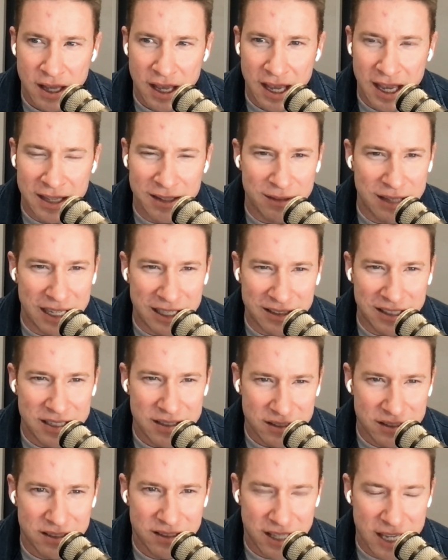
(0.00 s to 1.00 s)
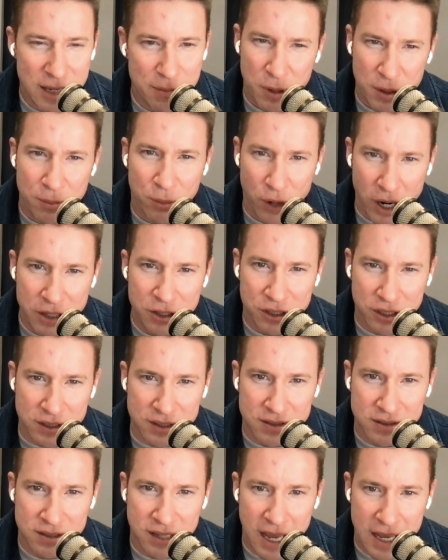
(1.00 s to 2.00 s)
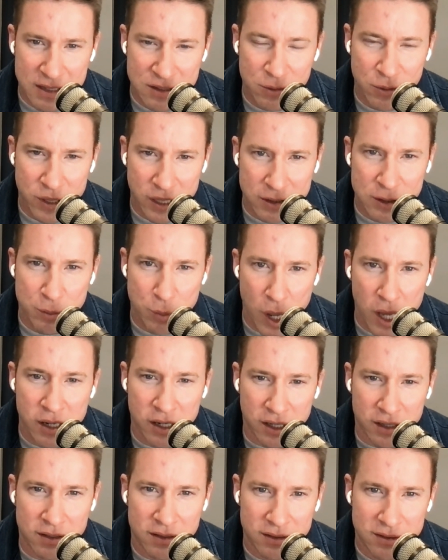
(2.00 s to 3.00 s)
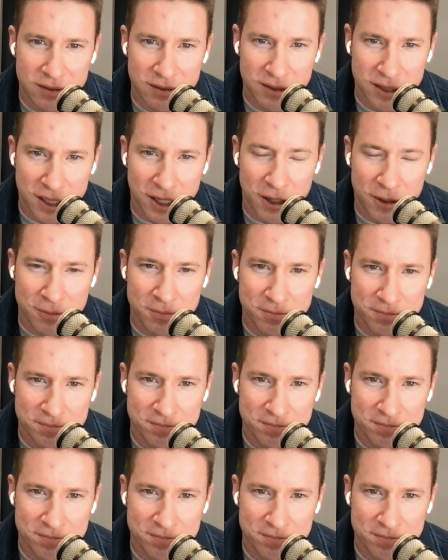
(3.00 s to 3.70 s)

And like, let's keep it precious as we expend it, you know?